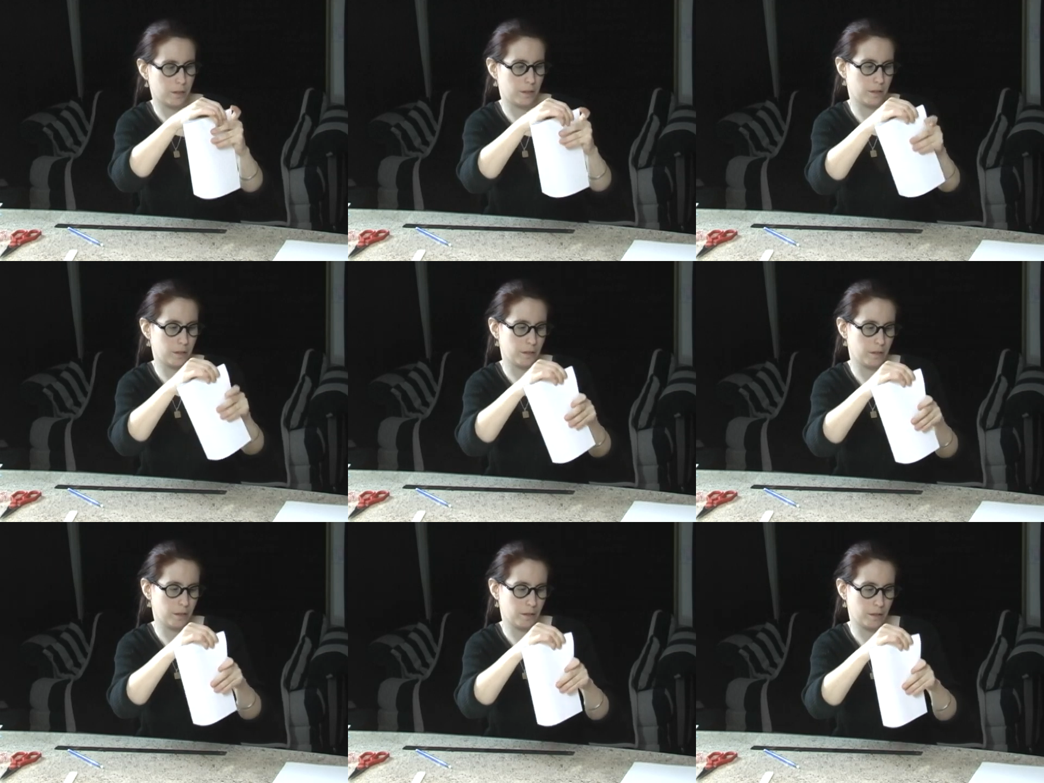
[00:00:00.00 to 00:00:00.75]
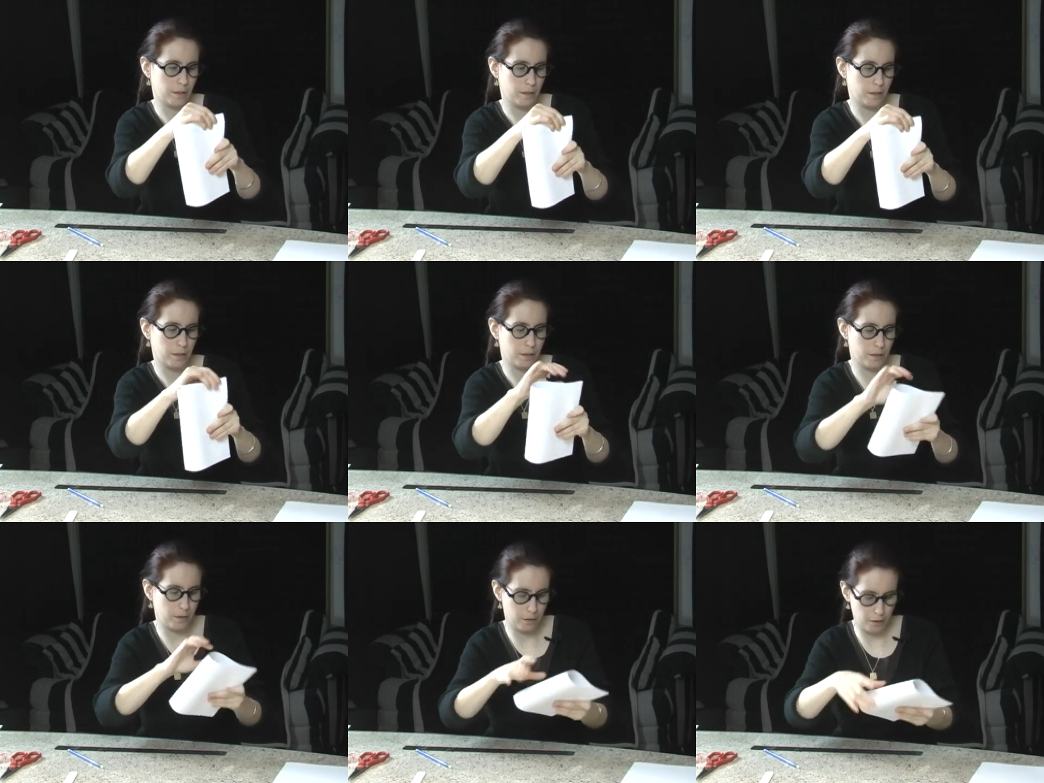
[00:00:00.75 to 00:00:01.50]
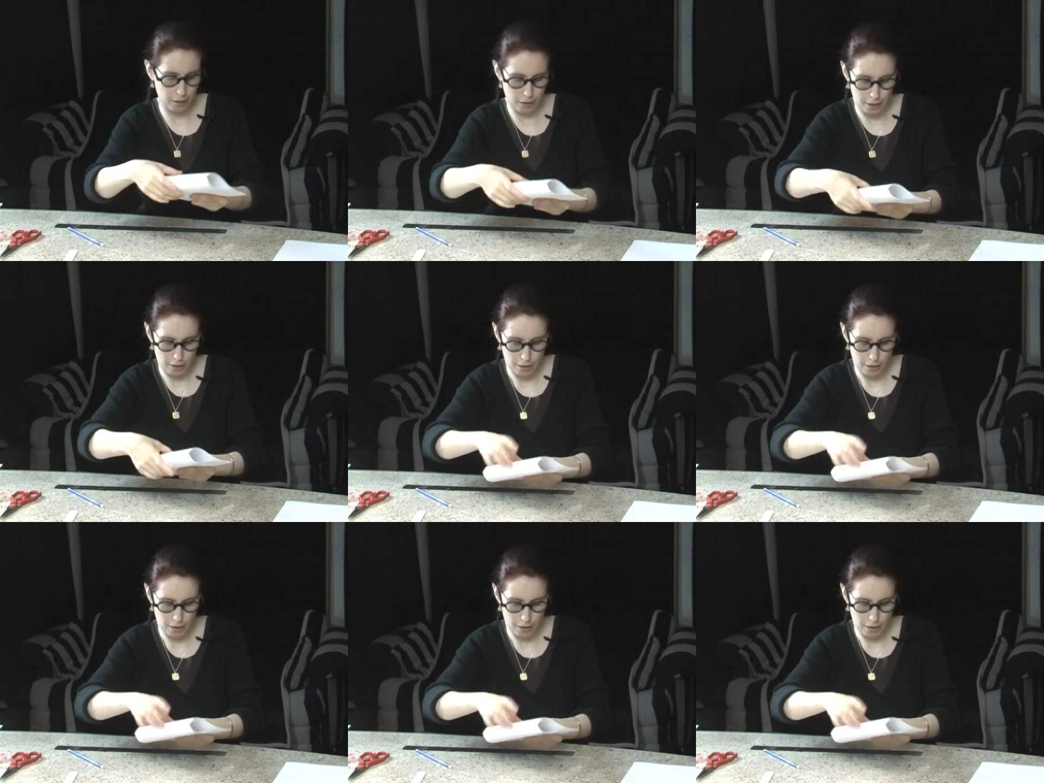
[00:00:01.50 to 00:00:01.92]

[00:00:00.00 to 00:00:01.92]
[no speech]